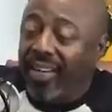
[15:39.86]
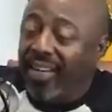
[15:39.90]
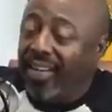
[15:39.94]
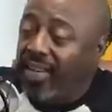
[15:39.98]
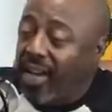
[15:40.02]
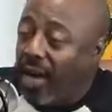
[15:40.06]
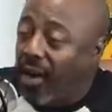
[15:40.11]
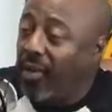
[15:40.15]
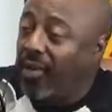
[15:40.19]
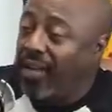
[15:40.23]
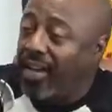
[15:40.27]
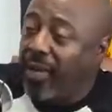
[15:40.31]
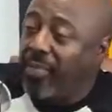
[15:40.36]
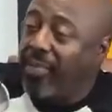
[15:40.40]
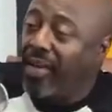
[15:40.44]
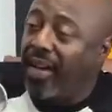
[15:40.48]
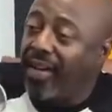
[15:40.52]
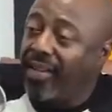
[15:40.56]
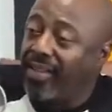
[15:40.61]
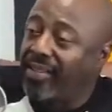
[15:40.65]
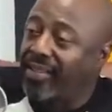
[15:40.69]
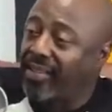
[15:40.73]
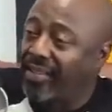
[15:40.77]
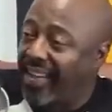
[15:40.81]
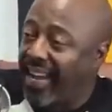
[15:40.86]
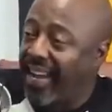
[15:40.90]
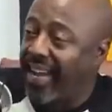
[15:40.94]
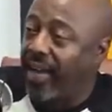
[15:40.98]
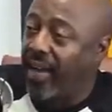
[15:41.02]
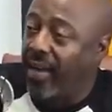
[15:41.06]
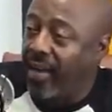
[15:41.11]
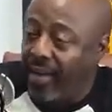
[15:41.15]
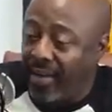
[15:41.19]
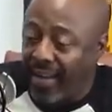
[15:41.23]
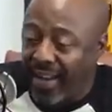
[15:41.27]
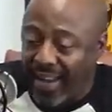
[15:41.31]
no, let me understand.
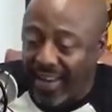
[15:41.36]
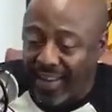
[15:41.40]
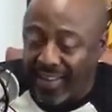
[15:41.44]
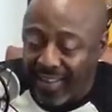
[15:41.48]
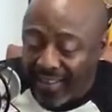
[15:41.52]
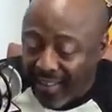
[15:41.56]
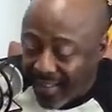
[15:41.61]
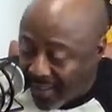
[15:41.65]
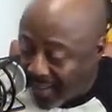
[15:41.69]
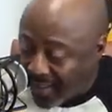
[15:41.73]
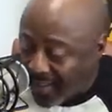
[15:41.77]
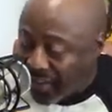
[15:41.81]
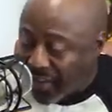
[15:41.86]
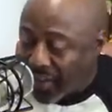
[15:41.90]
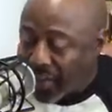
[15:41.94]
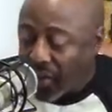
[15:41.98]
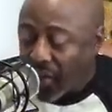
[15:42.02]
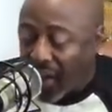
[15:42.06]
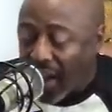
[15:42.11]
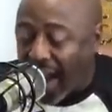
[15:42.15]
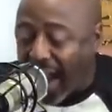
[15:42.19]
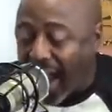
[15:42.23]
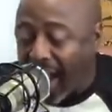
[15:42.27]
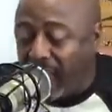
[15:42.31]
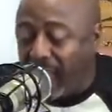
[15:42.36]
Like, I